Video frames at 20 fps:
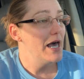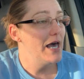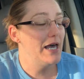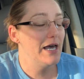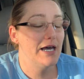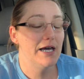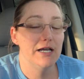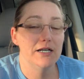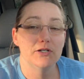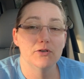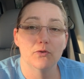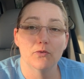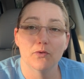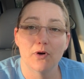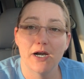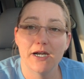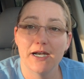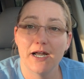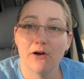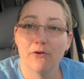And
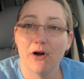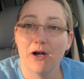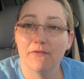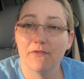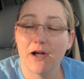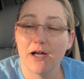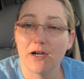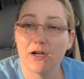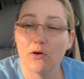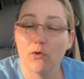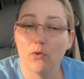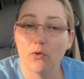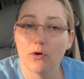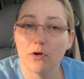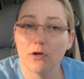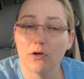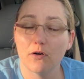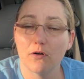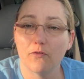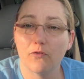right now I've got an
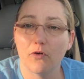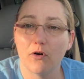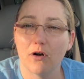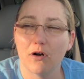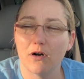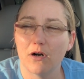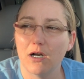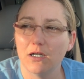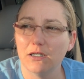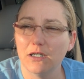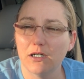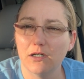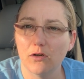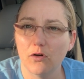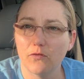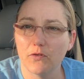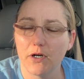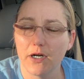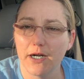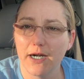order for a
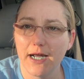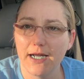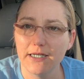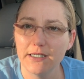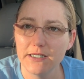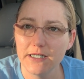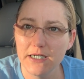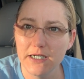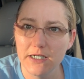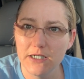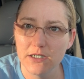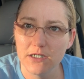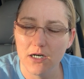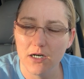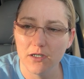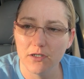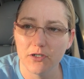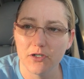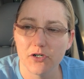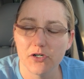little over
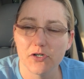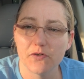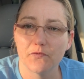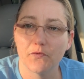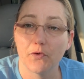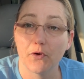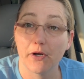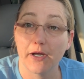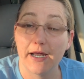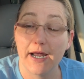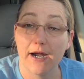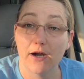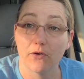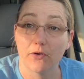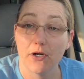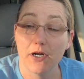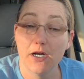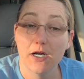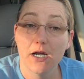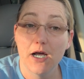$19 for
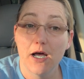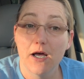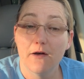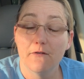Gary.